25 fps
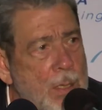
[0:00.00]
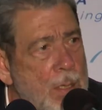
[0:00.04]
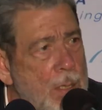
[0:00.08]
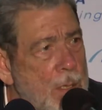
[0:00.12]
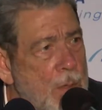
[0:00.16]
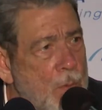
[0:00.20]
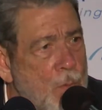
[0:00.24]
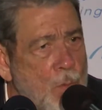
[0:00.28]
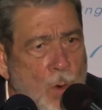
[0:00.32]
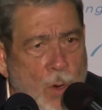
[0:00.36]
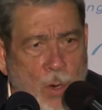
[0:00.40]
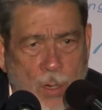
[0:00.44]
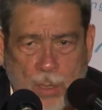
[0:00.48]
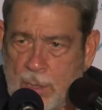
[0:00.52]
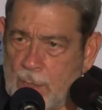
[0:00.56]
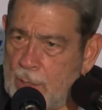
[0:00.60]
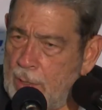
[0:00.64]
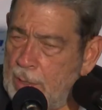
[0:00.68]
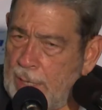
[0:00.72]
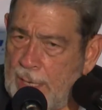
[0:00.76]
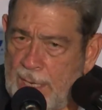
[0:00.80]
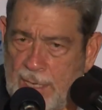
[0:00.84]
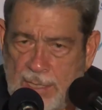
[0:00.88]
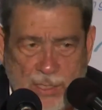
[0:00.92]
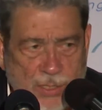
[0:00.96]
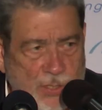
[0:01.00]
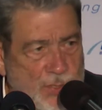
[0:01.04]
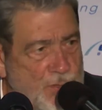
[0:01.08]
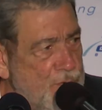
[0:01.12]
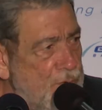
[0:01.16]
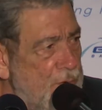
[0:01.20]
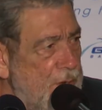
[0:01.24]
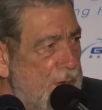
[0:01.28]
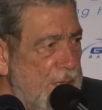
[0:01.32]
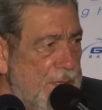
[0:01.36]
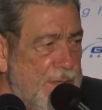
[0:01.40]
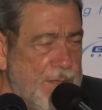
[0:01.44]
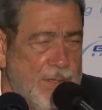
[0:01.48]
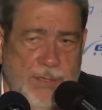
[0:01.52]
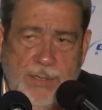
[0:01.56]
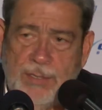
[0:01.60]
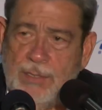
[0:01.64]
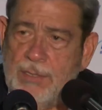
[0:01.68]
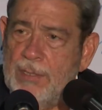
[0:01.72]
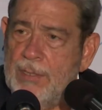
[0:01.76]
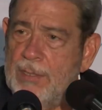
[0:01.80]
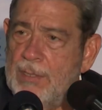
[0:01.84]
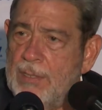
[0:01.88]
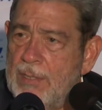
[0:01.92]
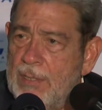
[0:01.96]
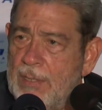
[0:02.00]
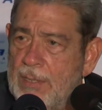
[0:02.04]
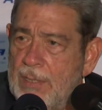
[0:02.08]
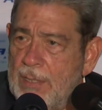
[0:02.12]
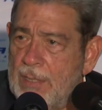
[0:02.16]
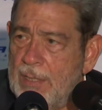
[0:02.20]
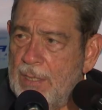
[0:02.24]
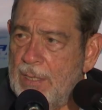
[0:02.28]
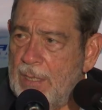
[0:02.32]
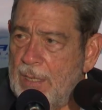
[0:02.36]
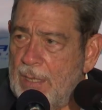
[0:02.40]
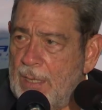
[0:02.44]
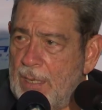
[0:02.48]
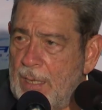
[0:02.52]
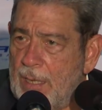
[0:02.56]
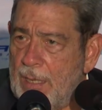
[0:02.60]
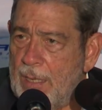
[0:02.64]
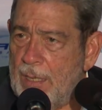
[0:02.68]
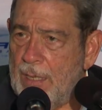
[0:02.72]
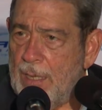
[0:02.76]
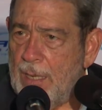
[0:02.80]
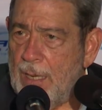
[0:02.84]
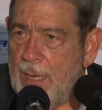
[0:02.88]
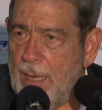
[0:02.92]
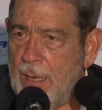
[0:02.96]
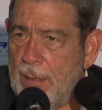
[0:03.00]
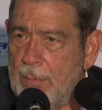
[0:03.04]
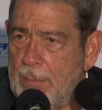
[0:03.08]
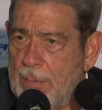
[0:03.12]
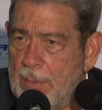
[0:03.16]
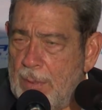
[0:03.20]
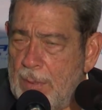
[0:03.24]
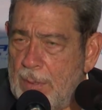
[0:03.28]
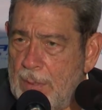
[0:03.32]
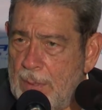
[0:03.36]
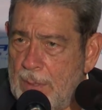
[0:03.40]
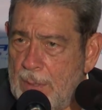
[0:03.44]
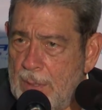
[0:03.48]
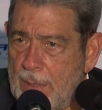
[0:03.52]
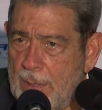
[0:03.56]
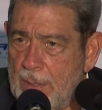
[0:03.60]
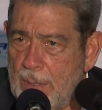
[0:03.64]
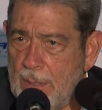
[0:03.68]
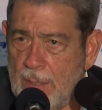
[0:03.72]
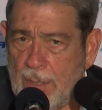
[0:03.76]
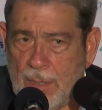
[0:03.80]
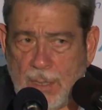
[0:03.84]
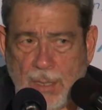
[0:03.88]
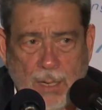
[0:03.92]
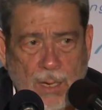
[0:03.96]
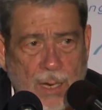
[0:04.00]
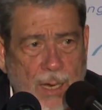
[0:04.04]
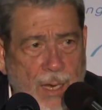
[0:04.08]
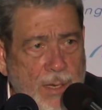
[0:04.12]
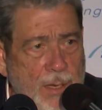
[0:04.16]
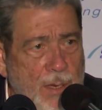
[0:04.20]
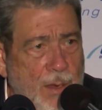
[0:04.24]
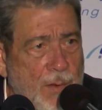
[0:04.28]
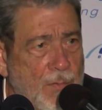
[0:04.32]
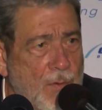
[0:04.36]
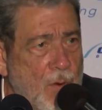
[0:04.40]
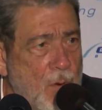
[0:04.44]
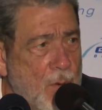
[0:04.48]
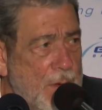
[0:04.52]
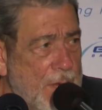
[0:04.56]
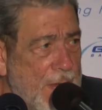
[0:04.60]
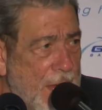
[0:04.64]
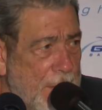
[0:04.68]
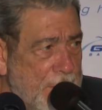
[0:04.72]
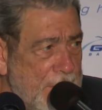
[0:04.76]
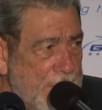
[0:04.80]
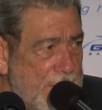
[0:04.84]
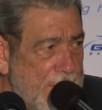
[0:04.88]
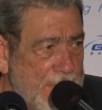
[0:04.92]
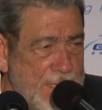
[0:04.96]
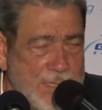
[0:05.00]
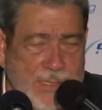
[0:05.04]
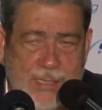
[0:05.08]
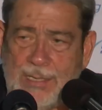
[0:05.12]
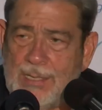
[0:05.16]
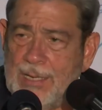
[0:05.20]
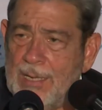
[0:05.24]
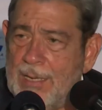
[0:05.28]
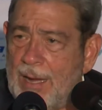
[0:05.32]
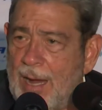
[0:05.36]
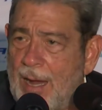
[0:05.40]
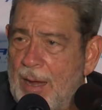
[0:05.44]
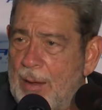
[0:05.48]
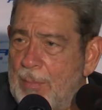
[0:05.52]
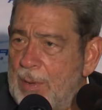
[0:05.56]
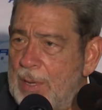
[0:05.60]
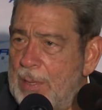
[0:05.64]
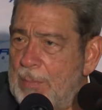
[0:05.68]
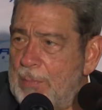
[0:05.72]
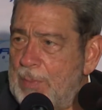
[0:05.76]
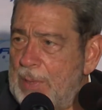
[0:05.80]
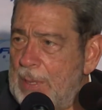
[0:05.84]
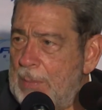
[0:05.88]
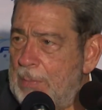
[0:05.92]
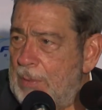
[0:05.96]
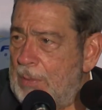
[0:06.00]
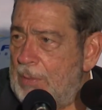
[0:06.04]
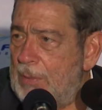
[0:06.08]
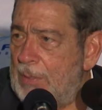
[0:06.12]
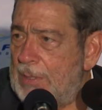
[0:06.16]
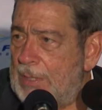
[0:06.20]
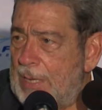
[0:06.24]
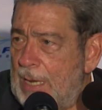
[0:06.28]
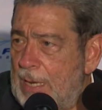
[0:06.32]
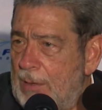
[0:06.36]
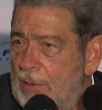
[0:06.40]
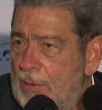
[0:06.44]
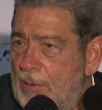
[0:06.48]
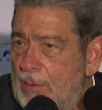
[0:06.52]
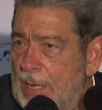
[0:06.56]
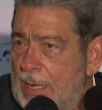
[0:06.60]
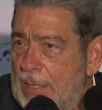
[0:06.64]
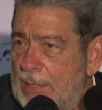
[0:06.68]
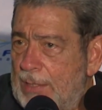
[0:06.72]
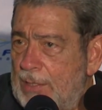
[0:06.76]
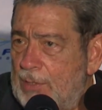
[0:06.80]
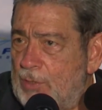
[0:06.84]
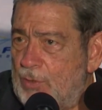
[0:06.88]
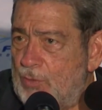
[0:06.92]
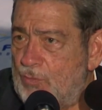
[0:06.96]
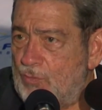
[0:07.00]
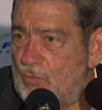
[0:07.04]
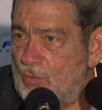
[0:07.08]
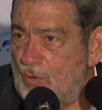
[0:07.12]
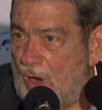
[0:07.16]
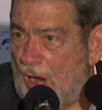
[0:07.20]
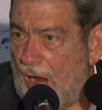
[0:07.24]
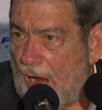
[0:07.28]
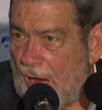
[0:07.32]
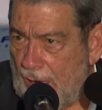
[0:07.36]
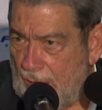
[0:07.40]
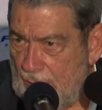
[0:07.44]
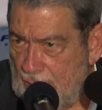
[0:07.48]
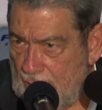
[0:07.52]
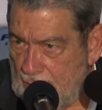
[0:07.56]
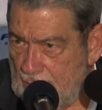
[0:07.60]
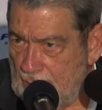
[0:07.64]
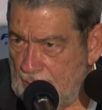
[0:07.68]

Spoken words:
You walk down any street in any of our capitals in the Caribbean, people will tell you that it's wrong.